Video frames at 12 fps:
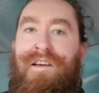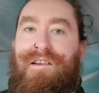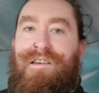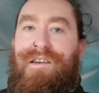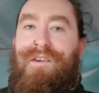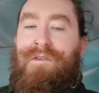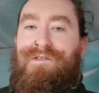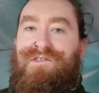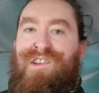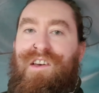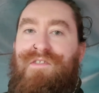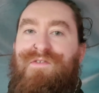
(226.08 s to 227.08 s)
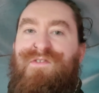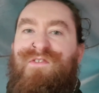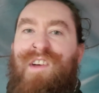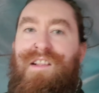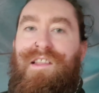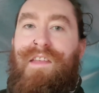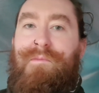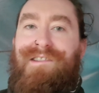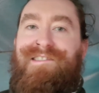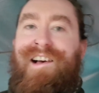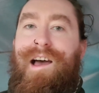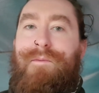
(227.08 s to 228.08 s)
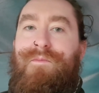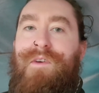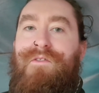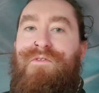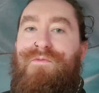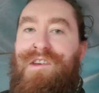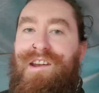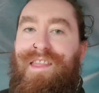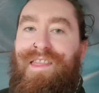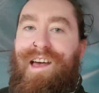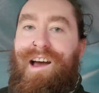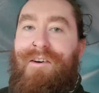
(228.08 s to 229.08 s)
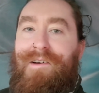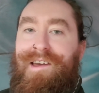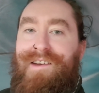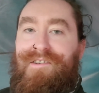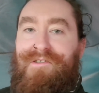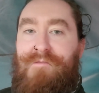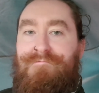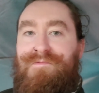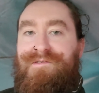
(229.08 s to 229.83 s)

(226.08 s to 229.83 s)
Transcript: you know, I just felt that my time from reading that out here had come.